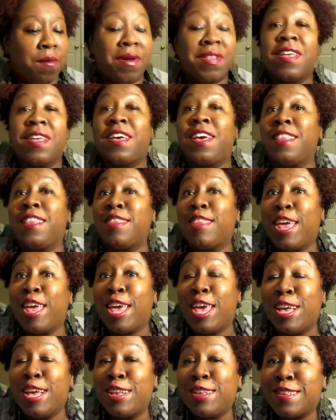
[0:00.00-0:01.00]
But the good
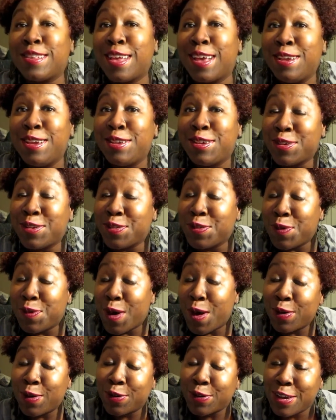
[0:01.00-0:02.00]
thing is, during the
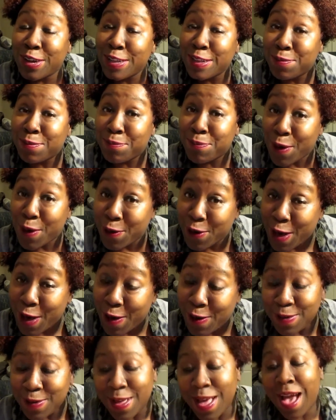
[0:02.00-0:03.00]
Walgreens
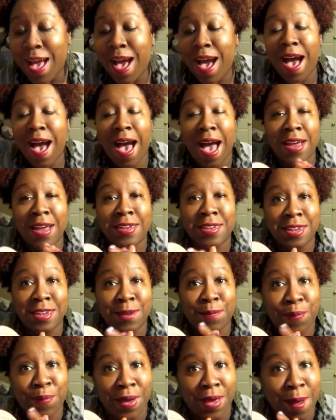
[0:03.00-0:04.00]
BOGO, I
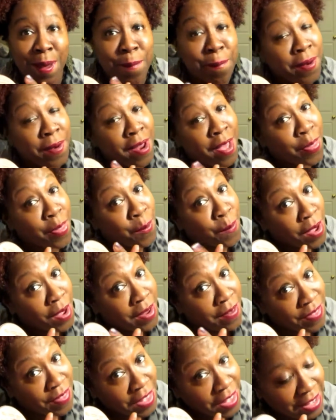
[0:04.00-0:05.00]
did pick up another
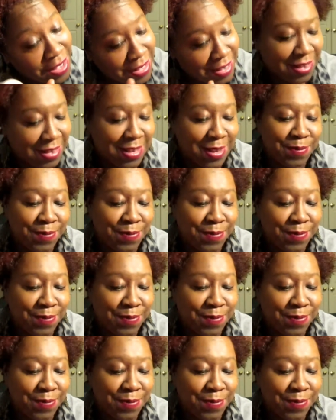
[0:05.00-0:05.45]
one of these.